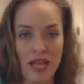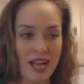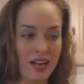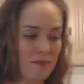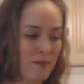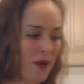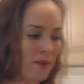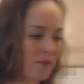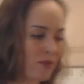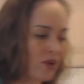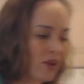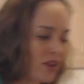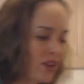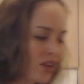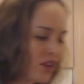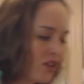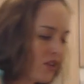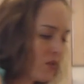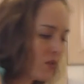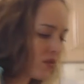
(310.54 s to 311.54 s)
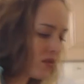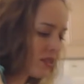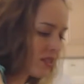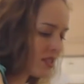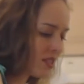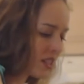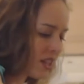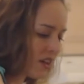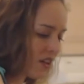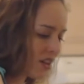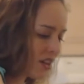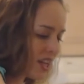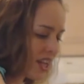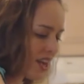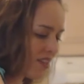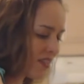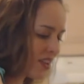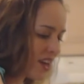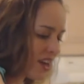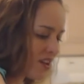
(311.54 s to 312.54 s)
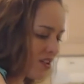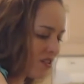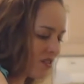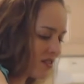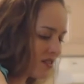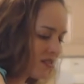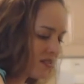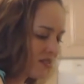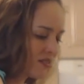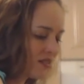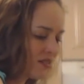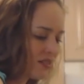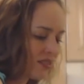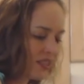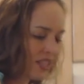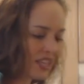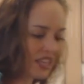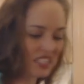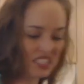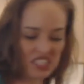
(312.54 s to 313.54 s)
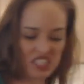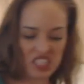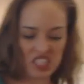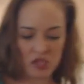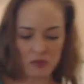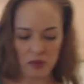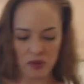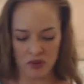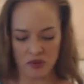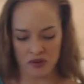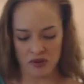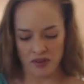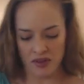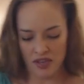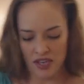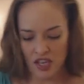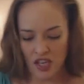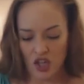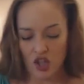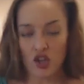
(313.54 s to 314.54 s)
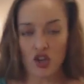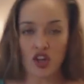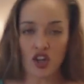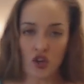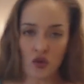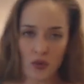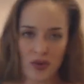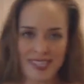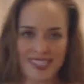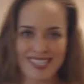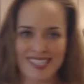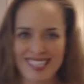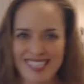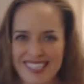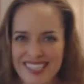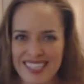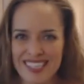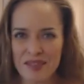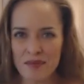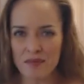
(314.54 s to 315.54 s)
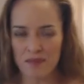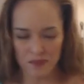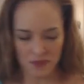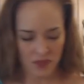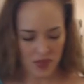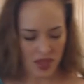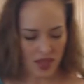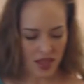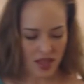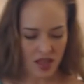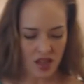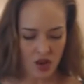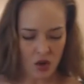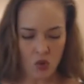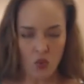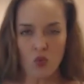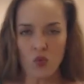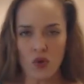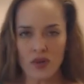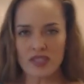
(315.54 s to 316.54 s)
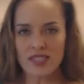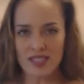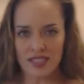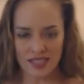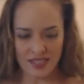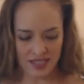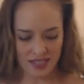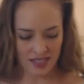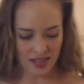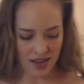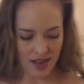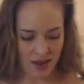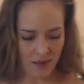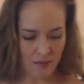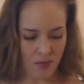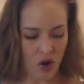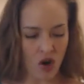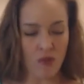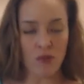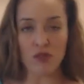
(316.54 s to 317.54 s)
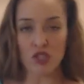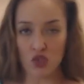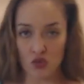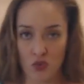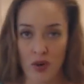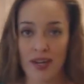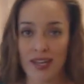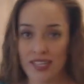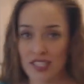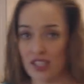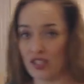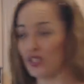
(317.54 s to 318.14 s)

black pepper on here since I already have it out. like a teaspoon. You're gonna re-season once it's almost ready to